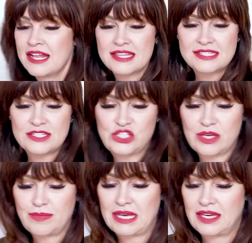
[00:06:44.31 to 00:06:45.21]
This is
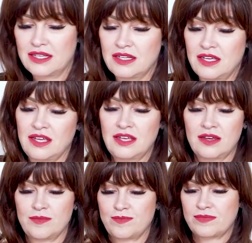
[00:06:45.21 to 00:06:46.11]
champagne,
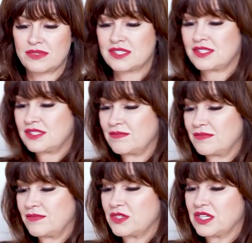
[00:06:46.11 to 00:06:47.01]
and this
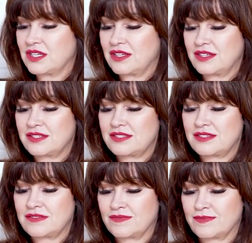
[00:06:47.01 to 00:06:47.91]
isn't
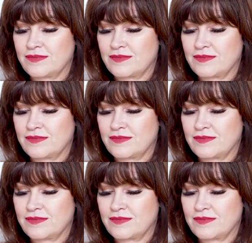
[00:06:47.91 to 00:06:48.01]
ridiculous.